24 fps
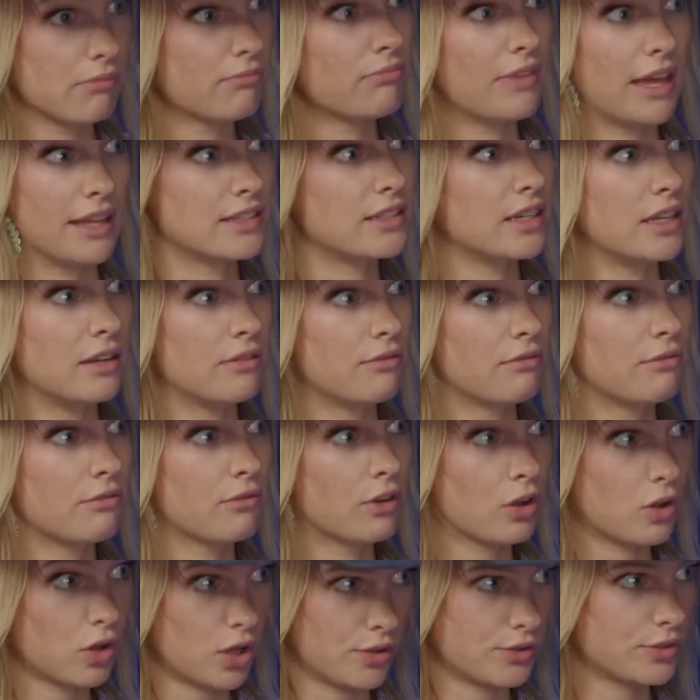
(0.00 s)
That's it.
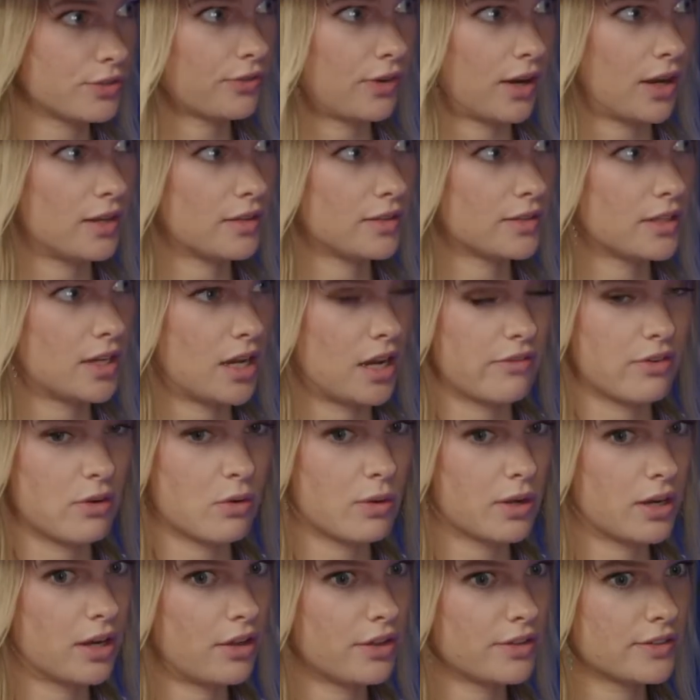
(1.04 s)
Close friends.
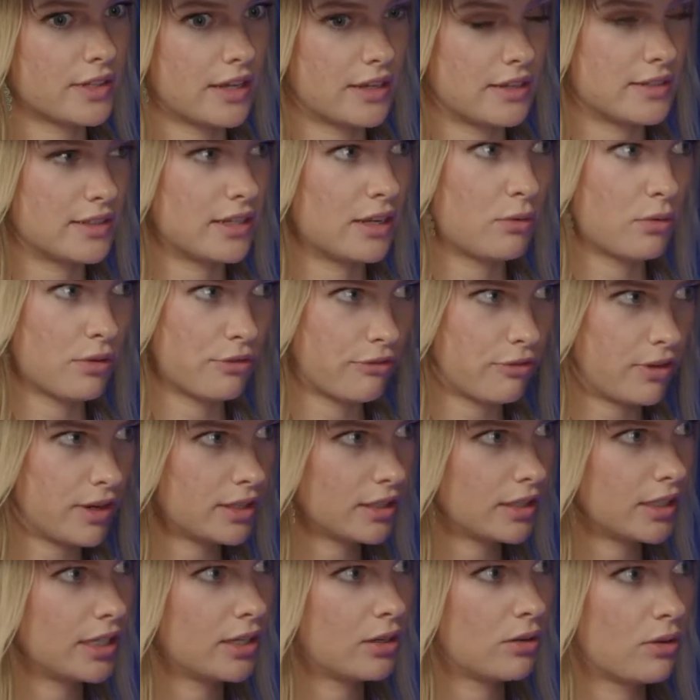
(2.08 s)
Everyone else, I'd say we're
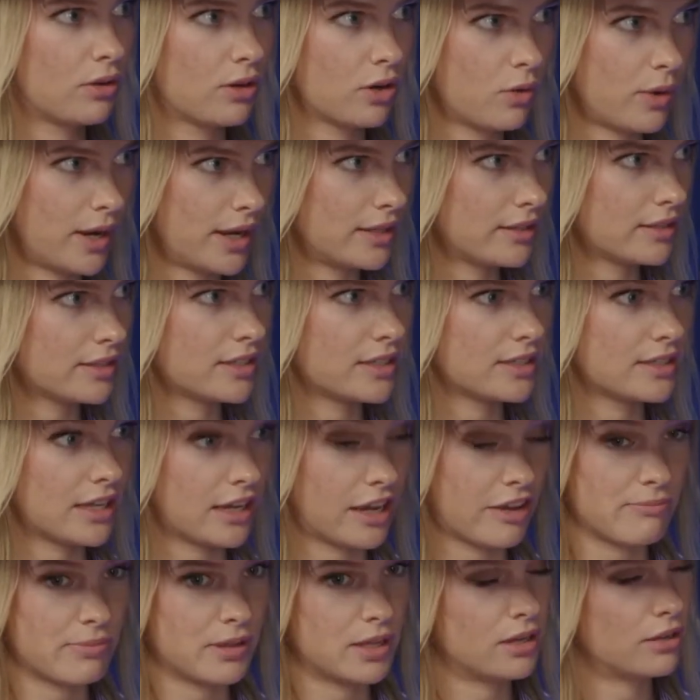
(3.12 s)
friendly or acquaintances,
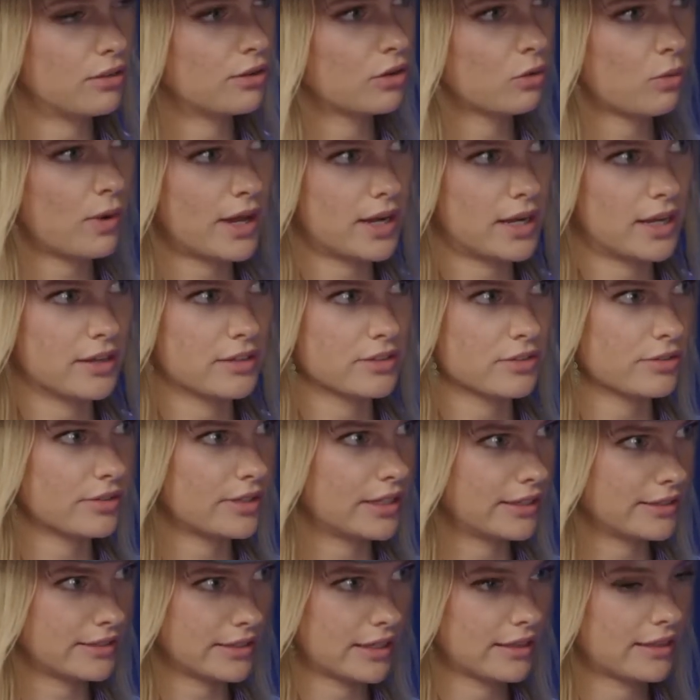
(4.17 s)
like I've been in their weddings or
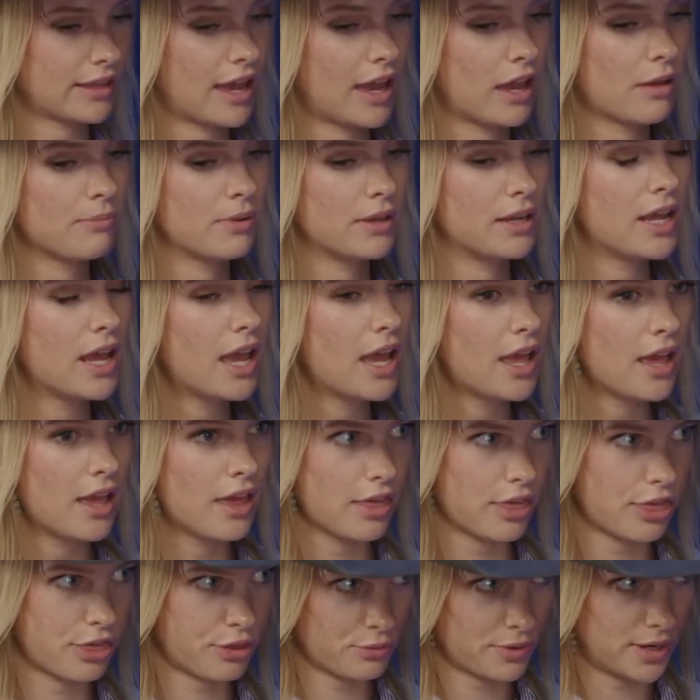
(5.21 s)
things like that. But
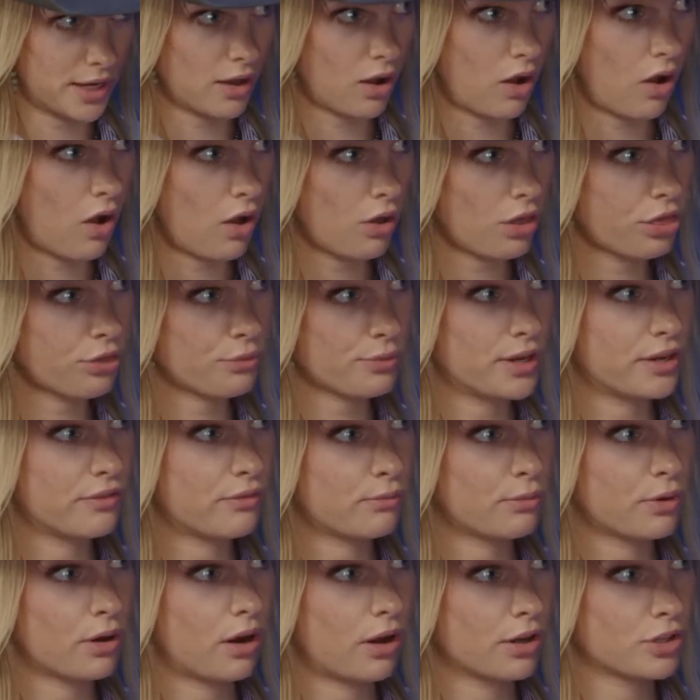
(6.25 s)
all three of
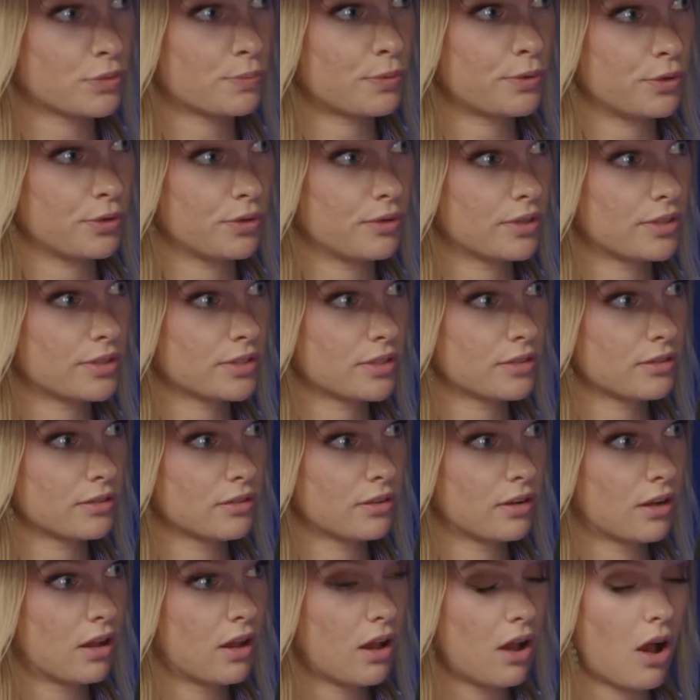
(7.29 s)
them are entrepreneurs.
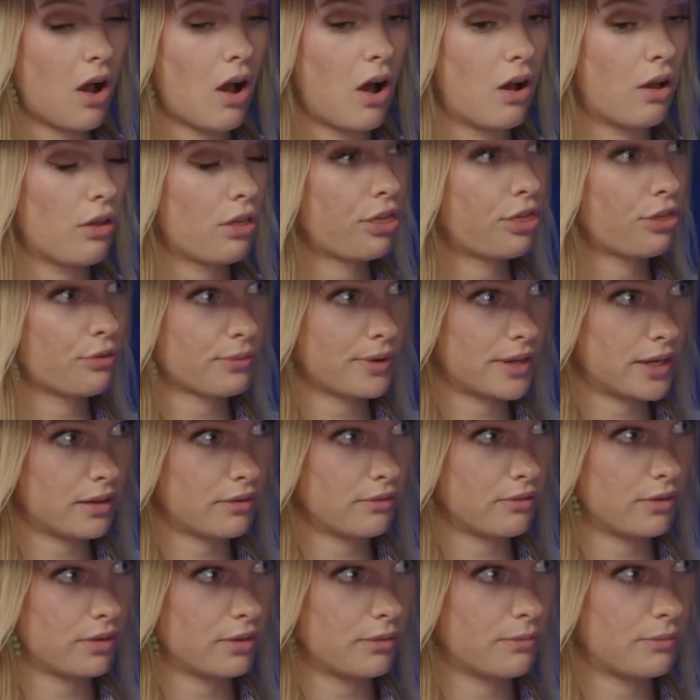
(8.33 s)
All three of
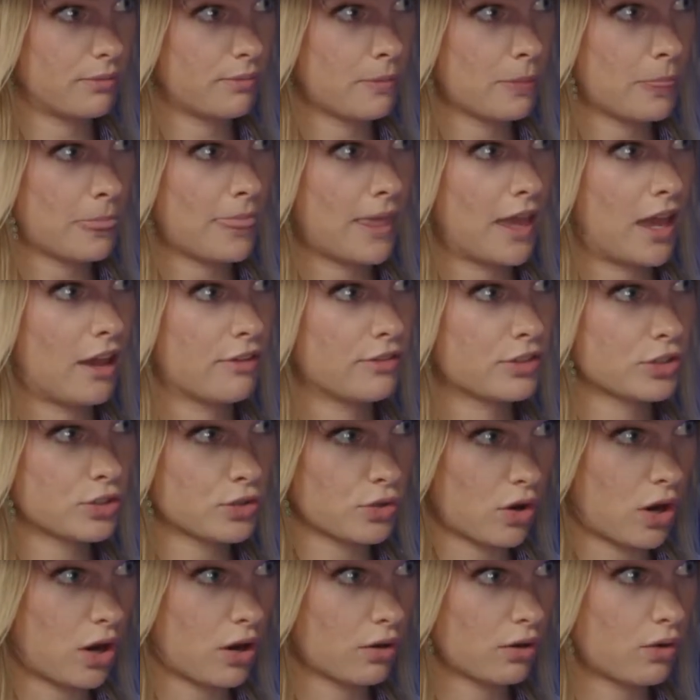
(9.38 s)
them have
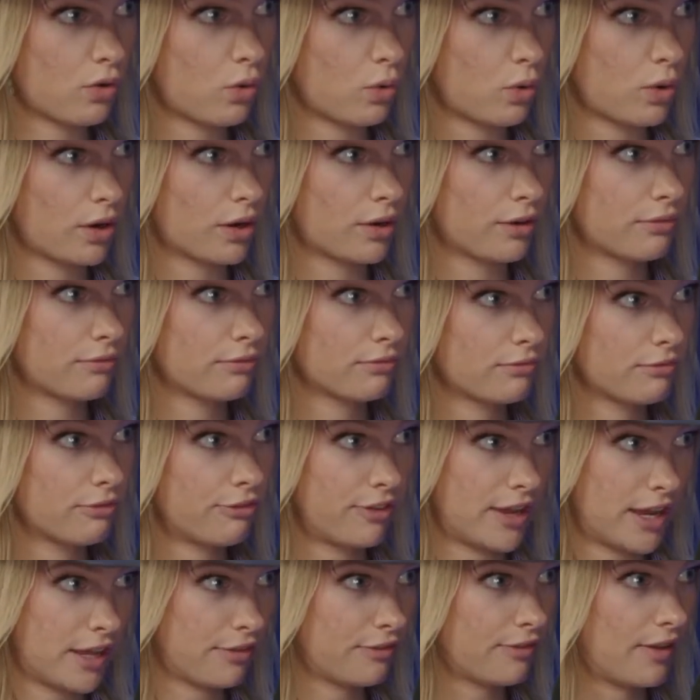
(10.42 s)
strong core
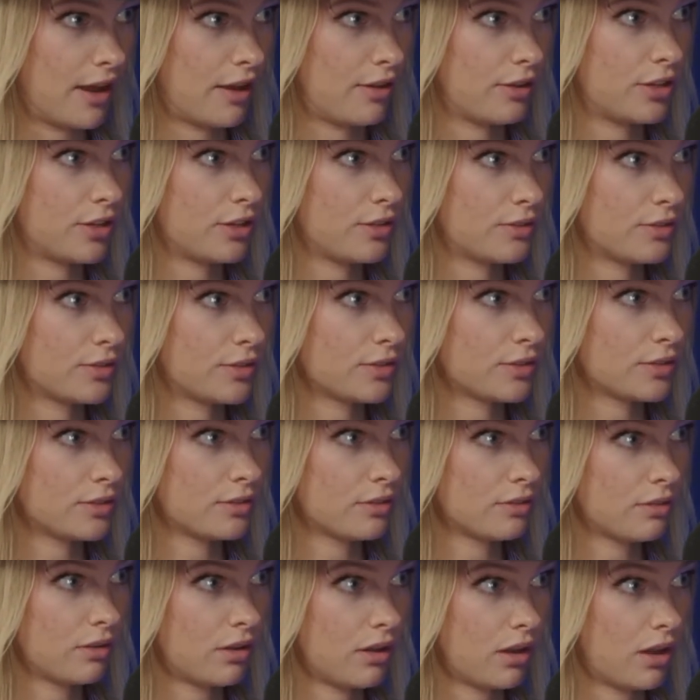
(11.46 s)
faith values.
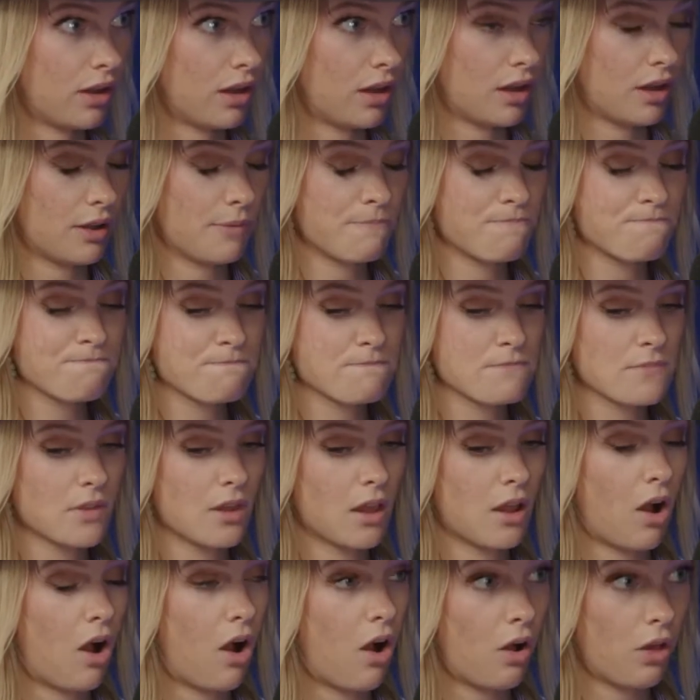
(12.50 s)

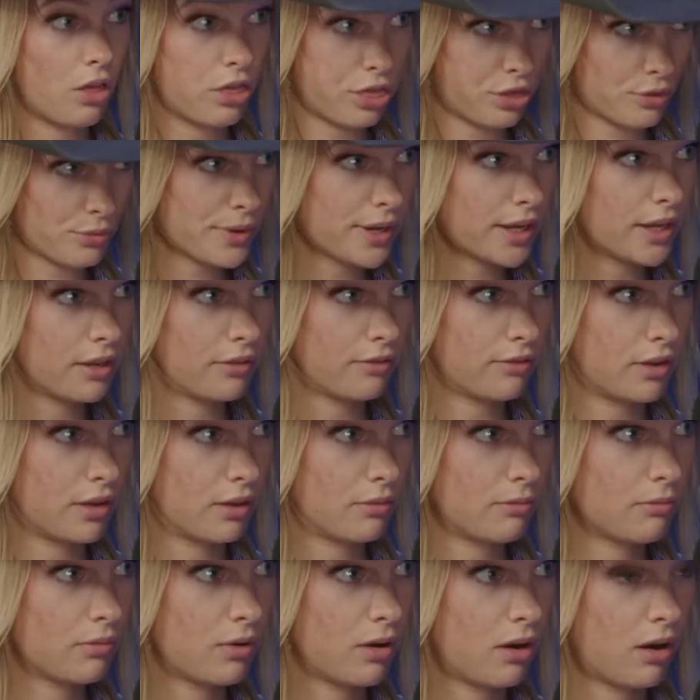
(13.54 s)
All three of
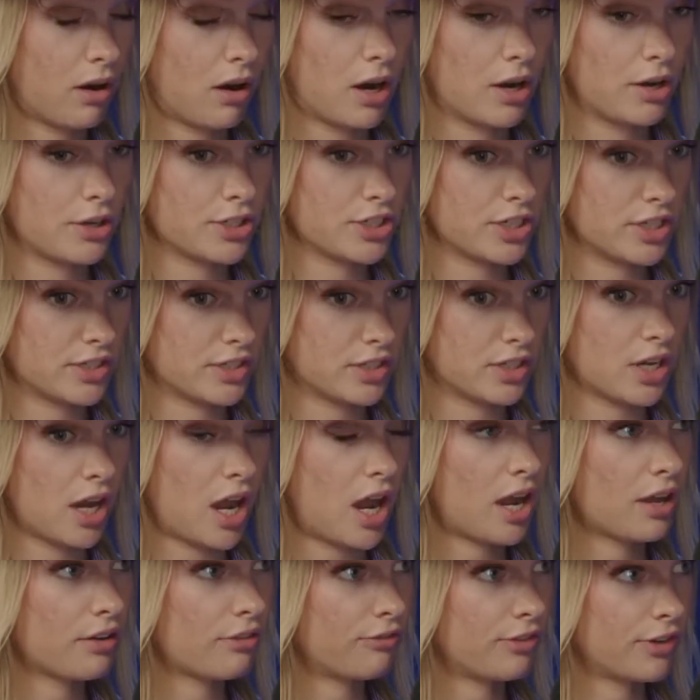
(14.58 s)
them are just
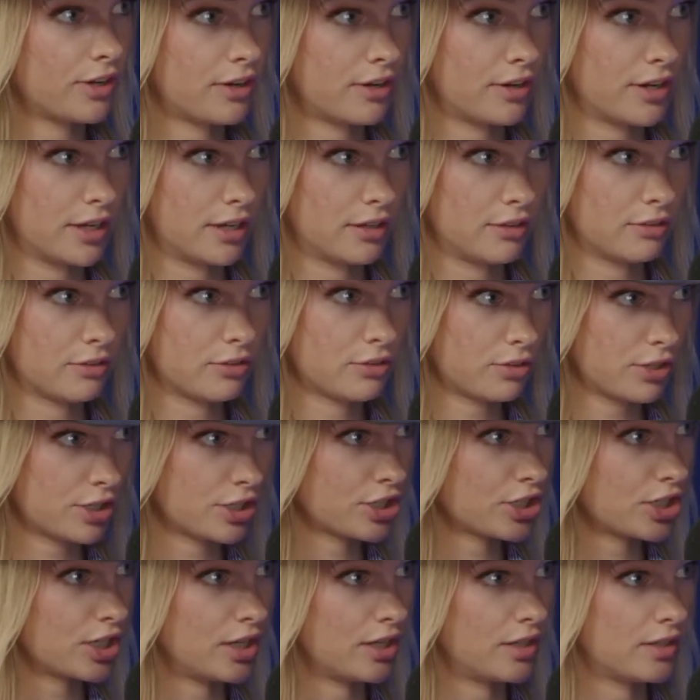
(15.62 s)
God-fearing
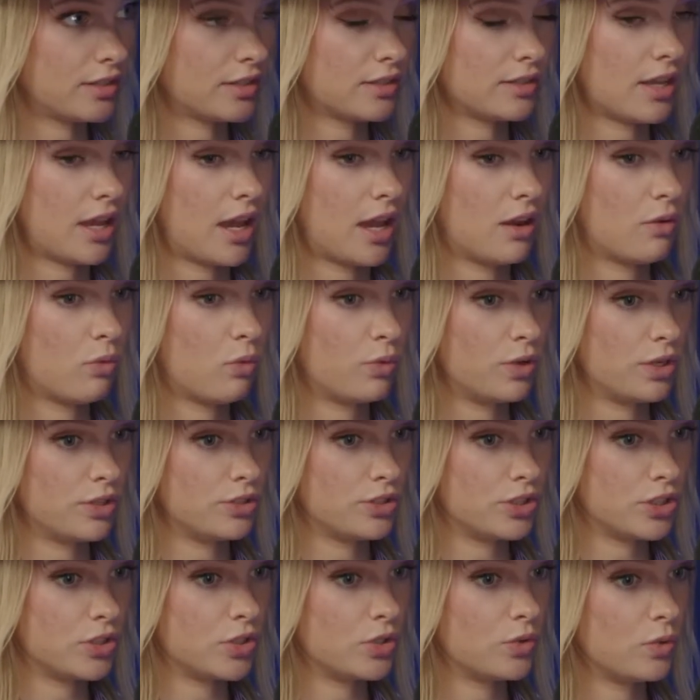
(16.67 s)
Christians that would
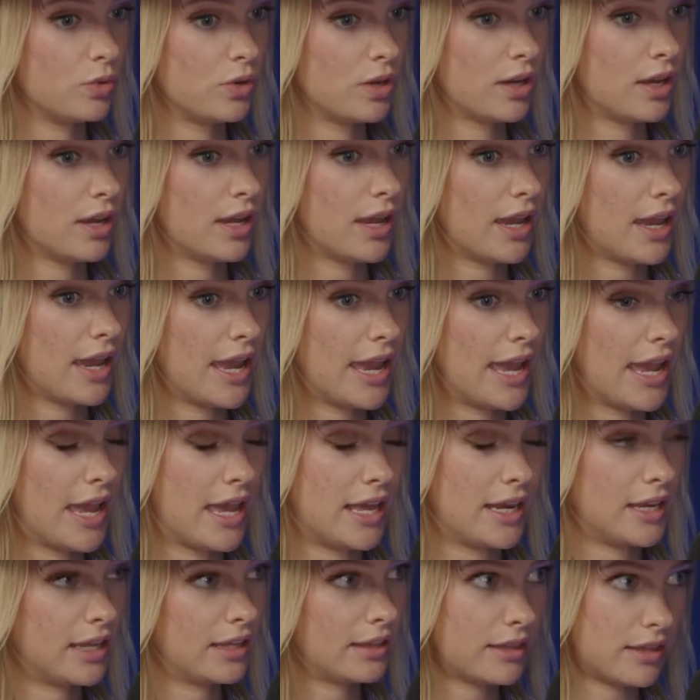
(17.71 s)
do
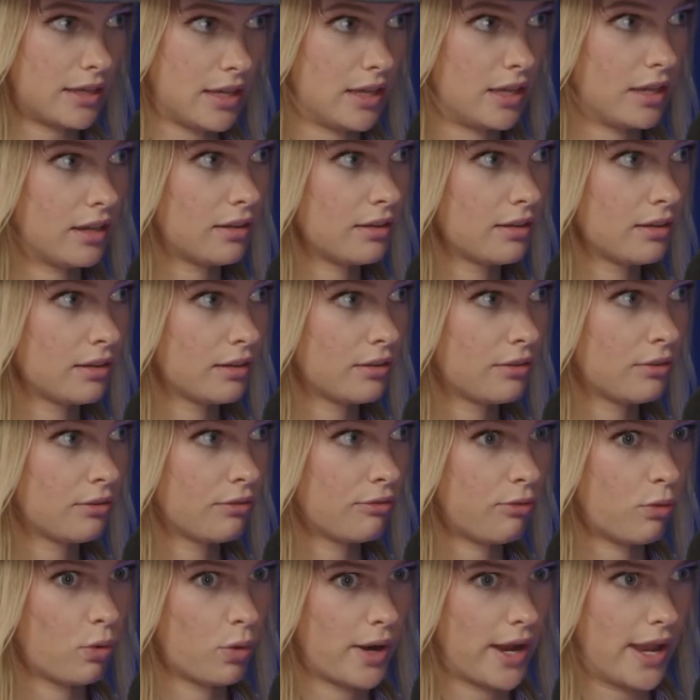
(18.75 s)
anything
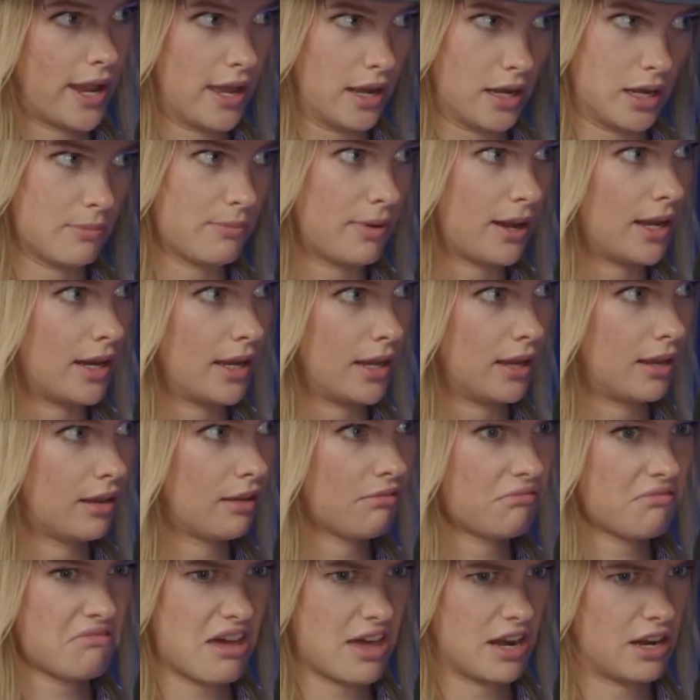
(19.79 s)
for anybody
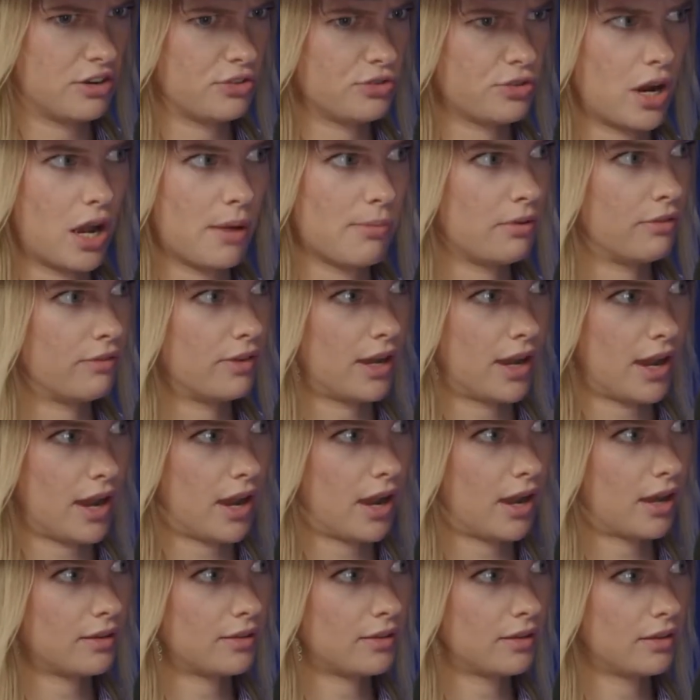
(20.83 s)
at a drop of a
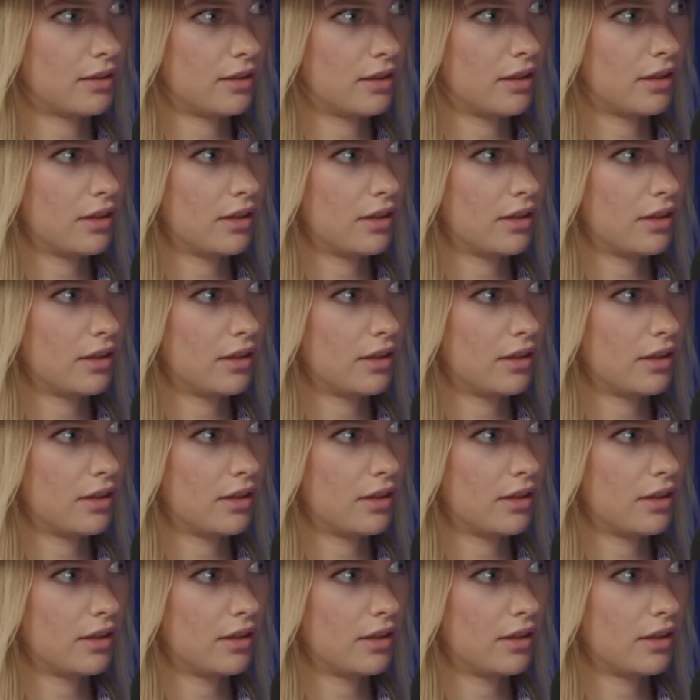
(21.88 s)
hat.